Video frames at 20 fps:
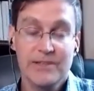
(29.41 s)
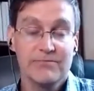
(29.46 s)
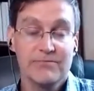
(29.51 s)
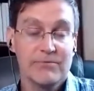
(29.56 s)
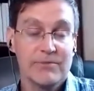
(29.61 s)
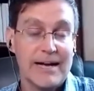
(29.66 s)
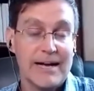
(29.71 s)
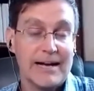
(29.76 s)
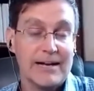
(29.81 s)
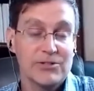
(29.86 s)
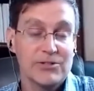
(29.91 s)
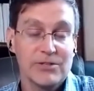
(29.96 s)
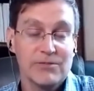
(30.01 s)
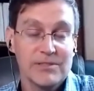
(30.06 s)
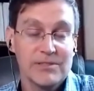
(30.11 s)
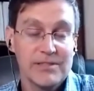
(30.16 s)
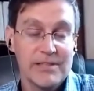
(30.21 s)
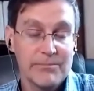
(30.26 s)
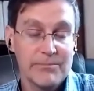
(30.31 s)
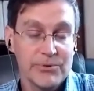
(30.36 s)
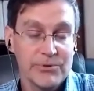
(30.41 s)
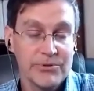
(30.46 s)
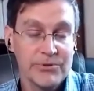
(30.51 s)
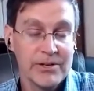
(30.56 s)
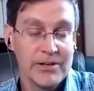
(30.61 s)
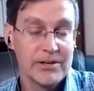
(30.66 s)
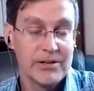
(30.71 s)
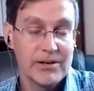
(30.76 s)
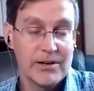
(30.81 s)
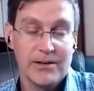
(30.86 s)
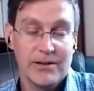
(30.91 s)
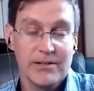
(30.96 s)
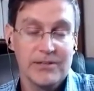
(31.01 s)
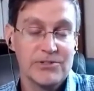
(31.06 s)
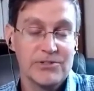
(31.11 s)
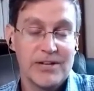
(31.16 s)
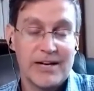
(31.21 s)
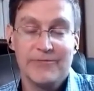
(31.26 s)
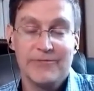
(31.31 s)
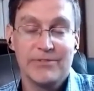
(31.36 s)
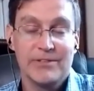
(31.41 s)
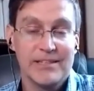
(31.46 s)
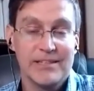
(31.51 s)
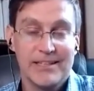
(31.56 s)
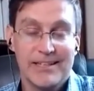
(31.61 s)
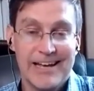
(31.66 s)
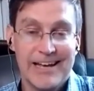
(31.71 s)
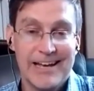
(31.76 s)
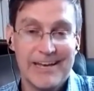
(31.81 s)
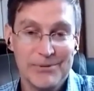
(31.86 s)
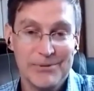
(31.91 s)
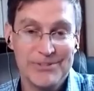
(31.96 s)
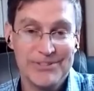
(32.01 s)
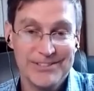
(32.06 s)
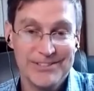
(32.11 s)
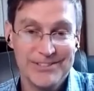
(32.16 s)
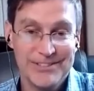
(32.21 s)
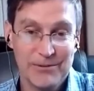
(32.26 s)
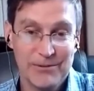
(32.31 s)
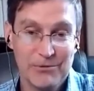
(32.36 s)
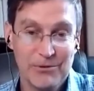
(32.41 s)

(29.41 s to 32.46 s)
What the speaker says: They actually resembled college Ivy League campuses.